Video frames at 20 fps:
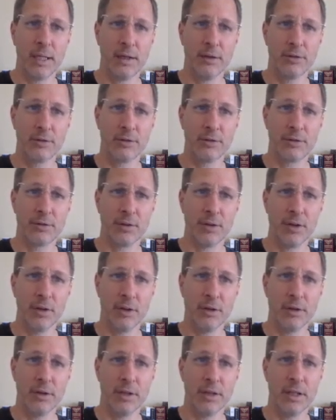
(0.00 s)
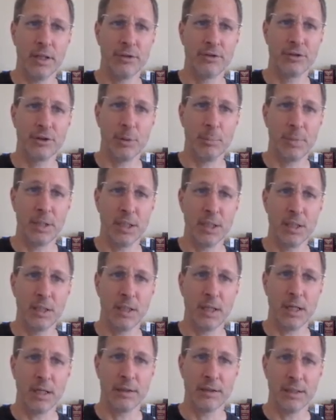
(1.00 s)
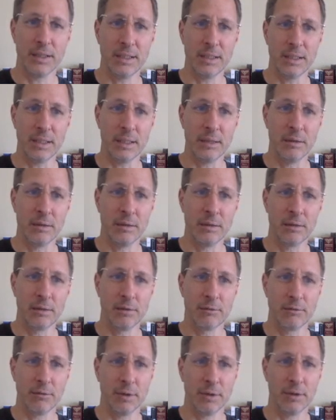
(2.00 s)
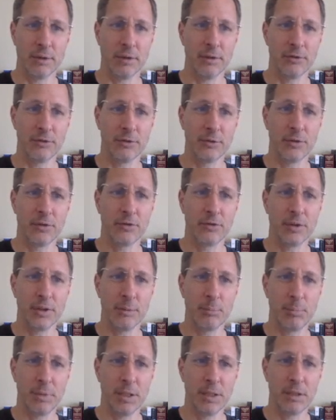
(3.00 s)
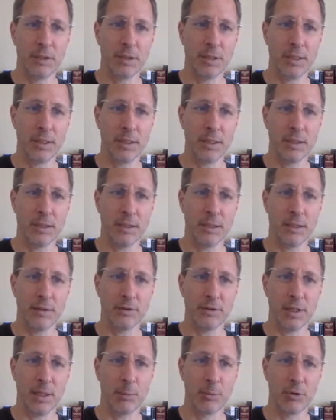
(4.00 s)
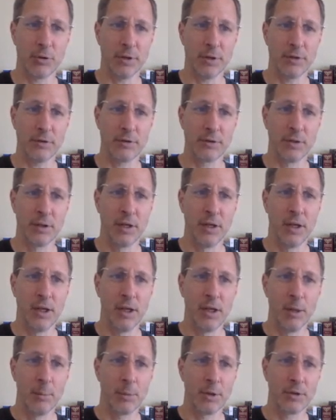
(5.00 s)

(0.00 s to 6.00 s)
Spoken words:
A has an edge to B and E, right? And so you see B and E in A's neighbor list.